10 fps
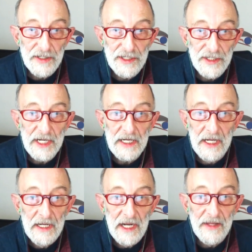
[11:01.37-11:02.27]
to speak,
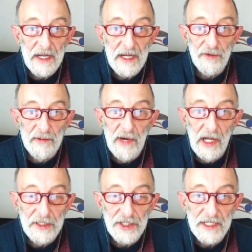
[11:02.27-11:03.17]
and the
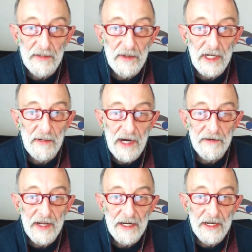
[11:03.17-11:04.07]
anthropology that will come out
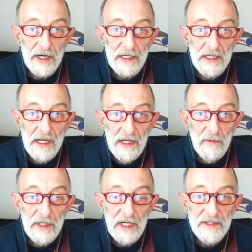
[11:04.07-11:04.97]
of Antarctica
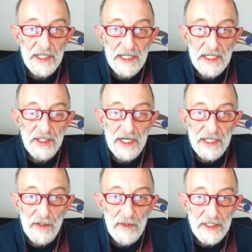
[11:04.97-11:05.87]
will give us an
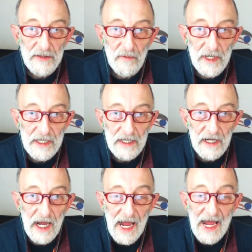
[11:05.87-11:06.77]
insight to what
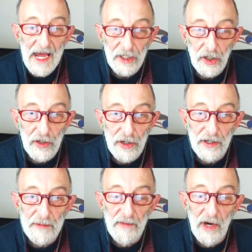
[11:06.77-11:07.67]
had occurred
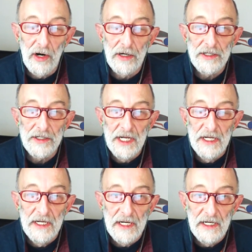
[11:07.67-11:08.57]
on Mars,
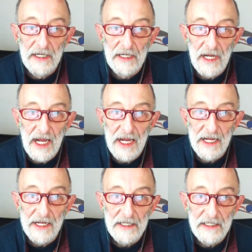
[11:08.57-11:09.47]

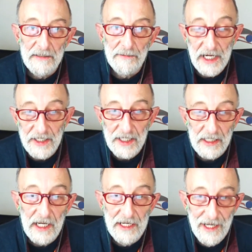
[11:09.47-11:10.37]
and
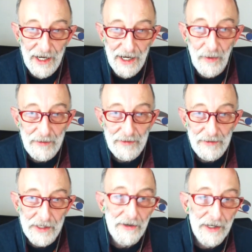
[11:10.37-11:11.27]
basically what was
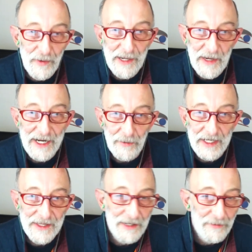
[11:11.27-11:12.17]
going on way back
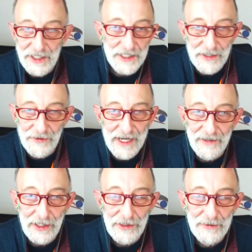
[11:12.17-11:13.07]
when that we just don't have
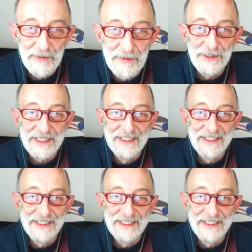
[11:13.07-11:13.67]
a clue about.